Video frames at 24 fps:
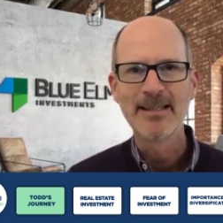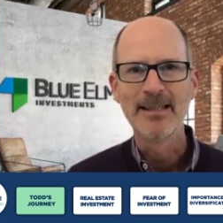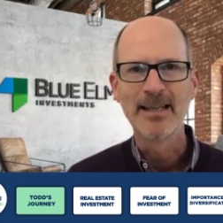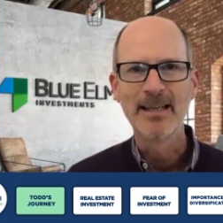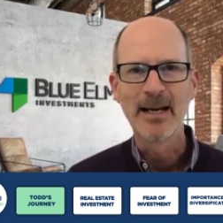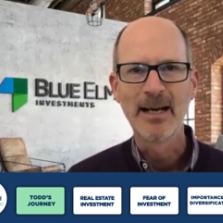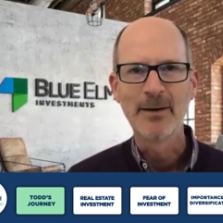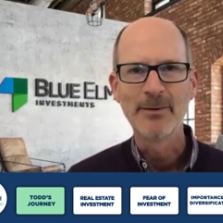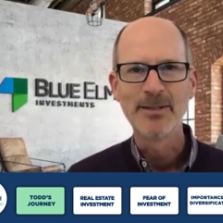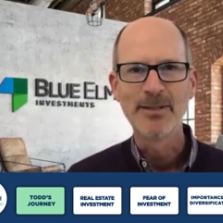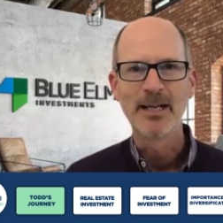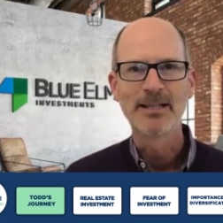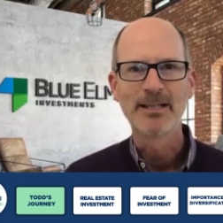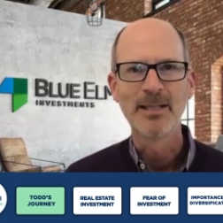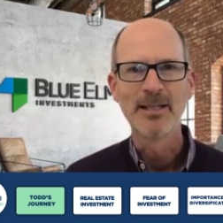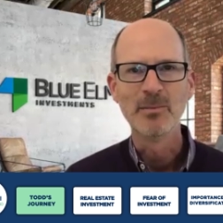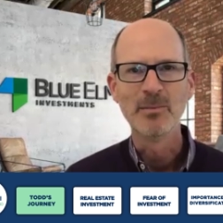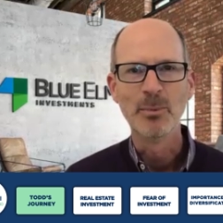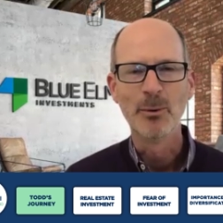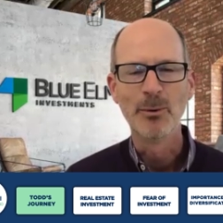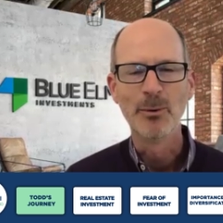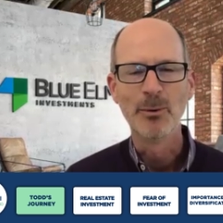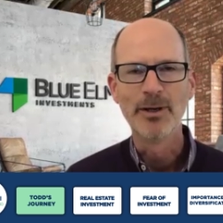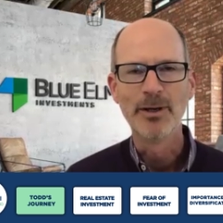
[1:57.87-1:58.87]
Uh, i was
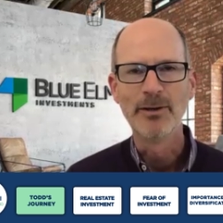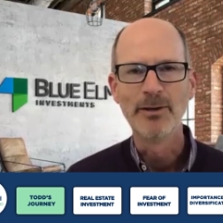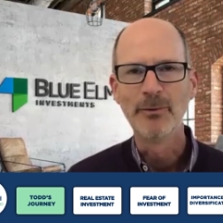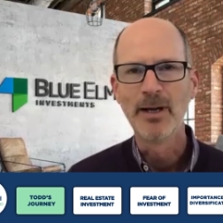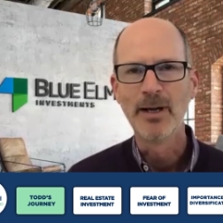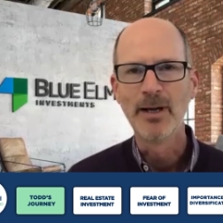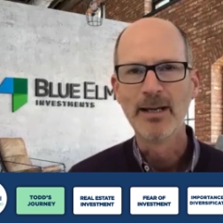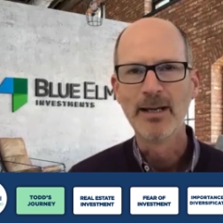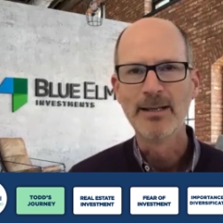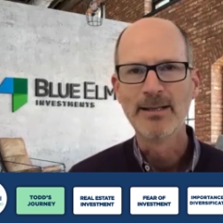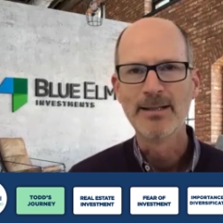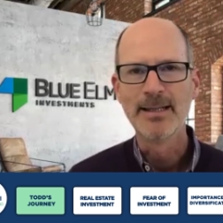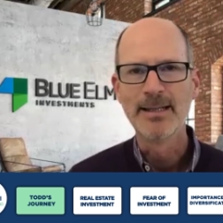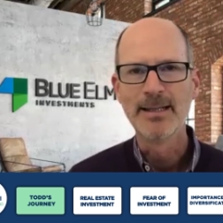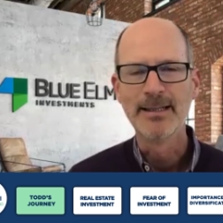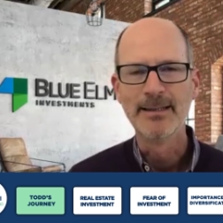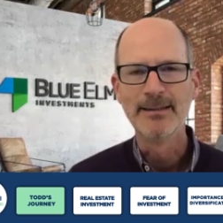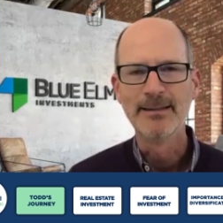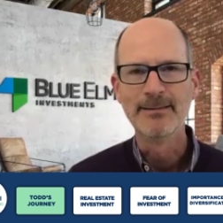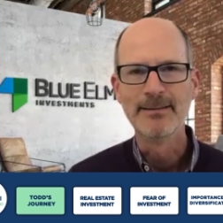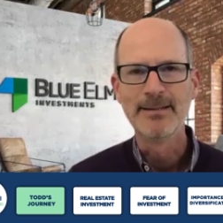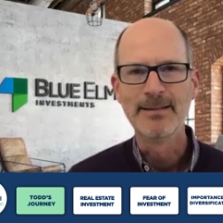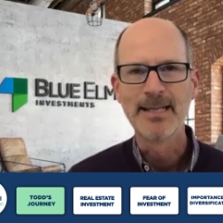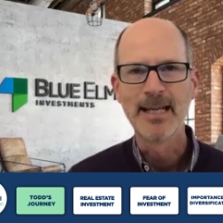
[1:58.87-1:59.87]
actually born and raised
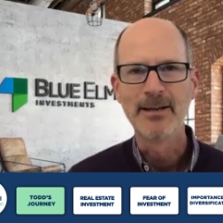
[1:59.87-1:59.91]
in